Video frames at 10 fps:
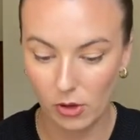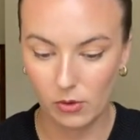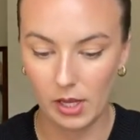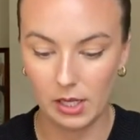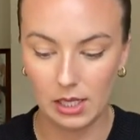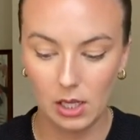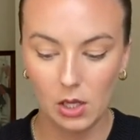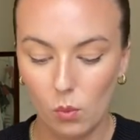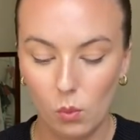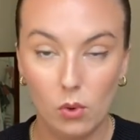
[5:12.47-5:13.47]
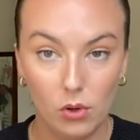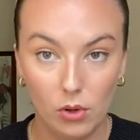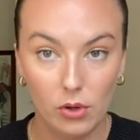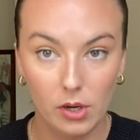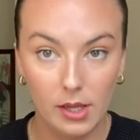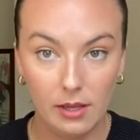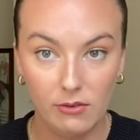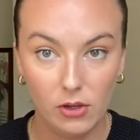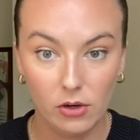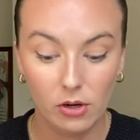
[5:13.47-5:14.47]
Okay, one,
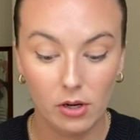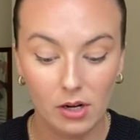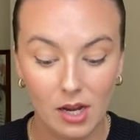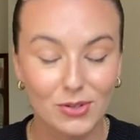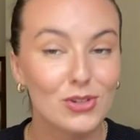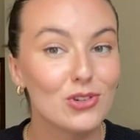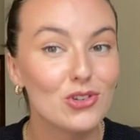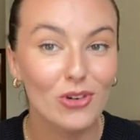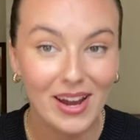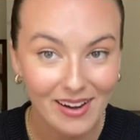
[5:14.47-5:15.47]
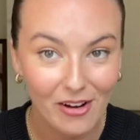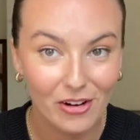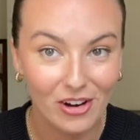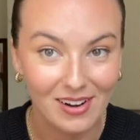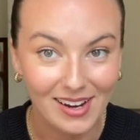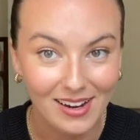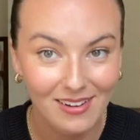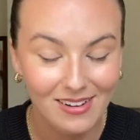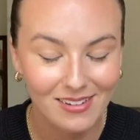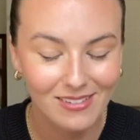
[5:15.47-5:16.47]
if you're a straight hair girly,
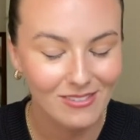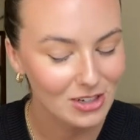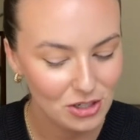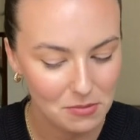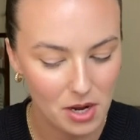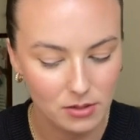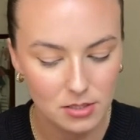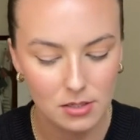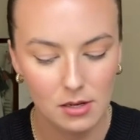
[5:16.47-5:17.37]
which I'm not,